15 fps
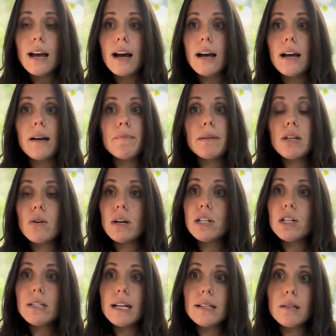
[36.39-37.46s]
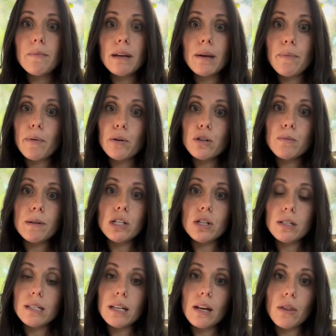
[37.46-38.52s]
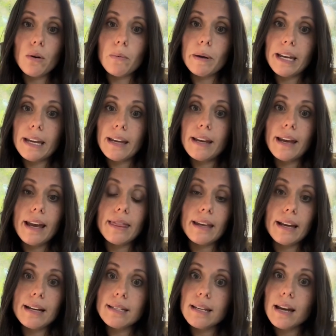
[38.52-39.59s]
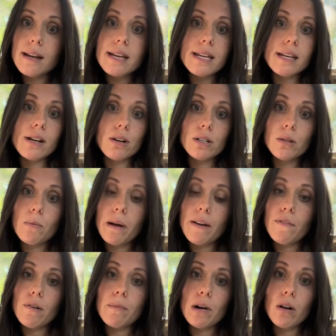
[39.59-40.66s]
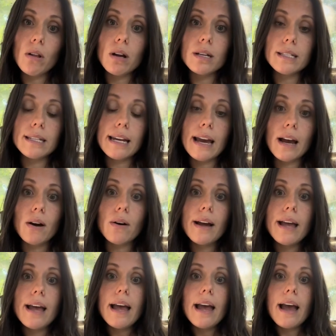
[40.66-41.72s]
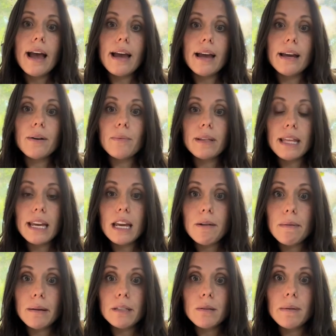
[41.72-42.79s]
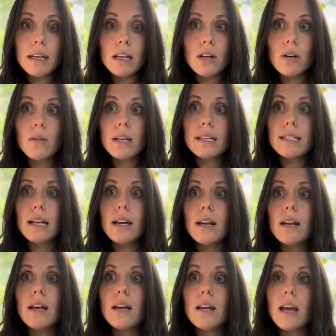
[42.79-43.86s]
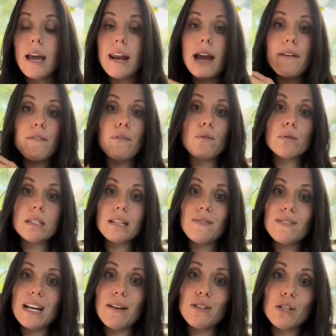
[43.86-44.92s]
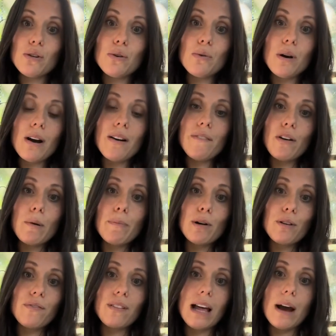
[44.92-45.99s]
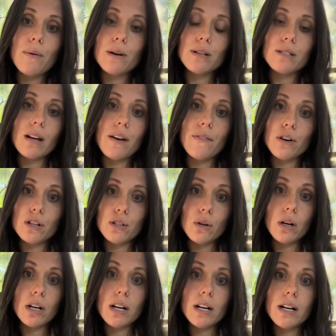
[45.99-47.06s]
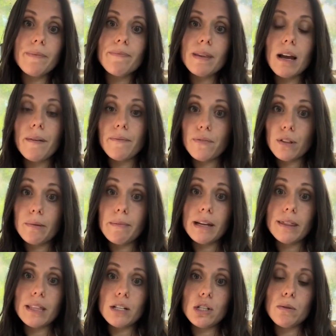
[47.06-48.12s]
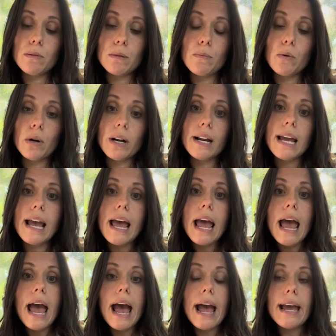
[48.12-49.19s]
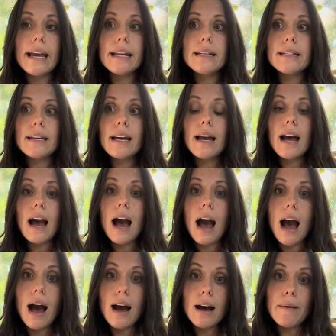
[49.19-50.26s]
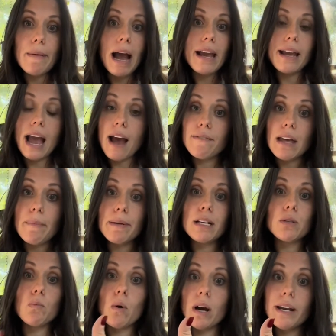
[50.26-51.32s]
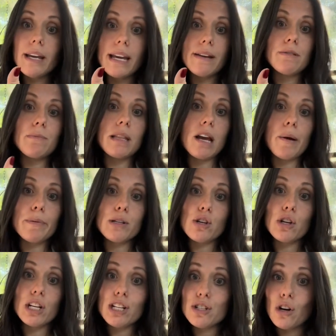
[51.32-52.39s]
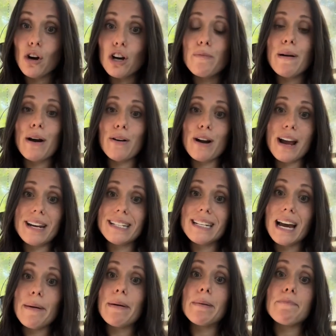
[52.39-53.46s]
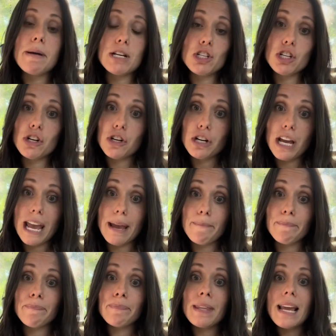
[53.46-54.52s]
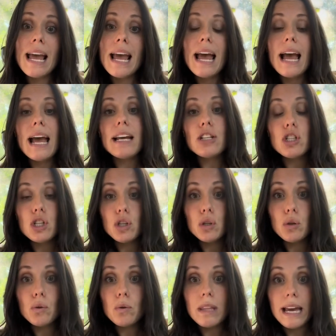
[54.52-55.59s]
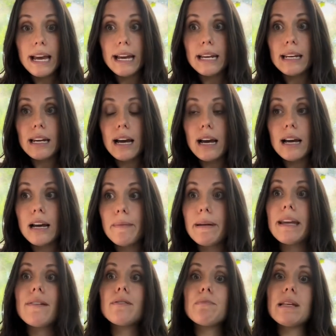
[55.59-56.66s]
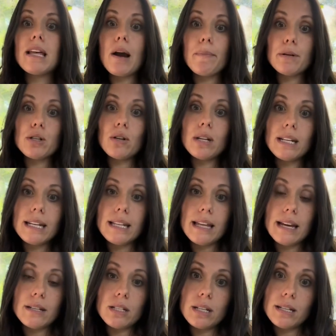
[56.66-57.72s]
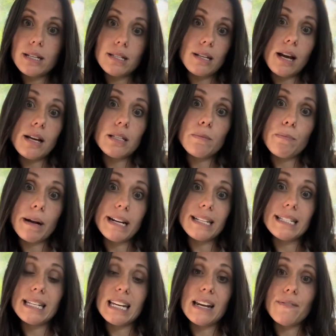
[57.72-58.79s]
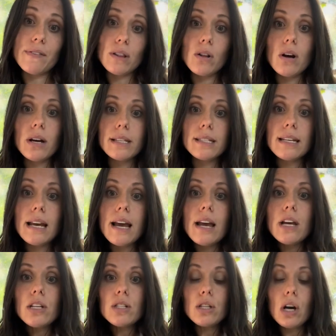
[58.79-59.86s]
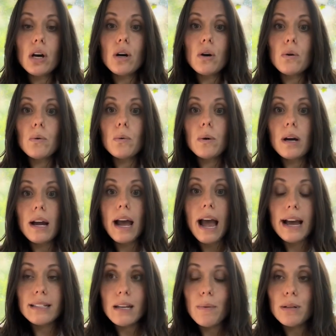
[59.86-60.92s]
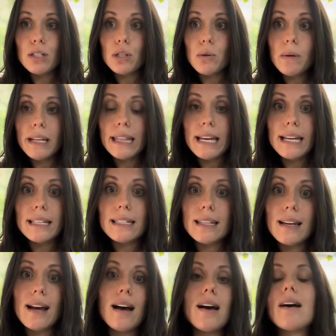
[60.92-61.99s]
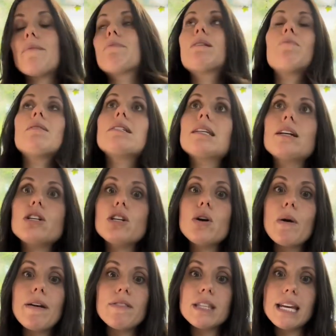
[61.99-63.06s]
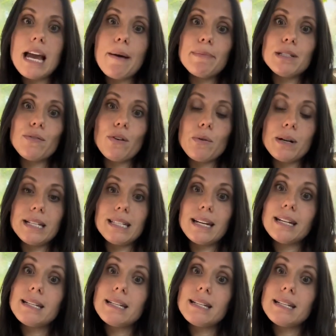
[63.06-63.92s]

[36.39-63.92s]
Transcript: I just had somebody approach me just the other week, and like I said, years away from our loss now. And when they came up to me, they said, and I have a full sleeve tattoo of our birth flowers of our daughter for the month that she was born. And I have that because one, it gives me the opportunity to talk about her anytime and mention her name. And two, then it gives me the opportunity then to discuss pregnancy and infant loss. So as I was doing this, someone said, everything happens for a reason.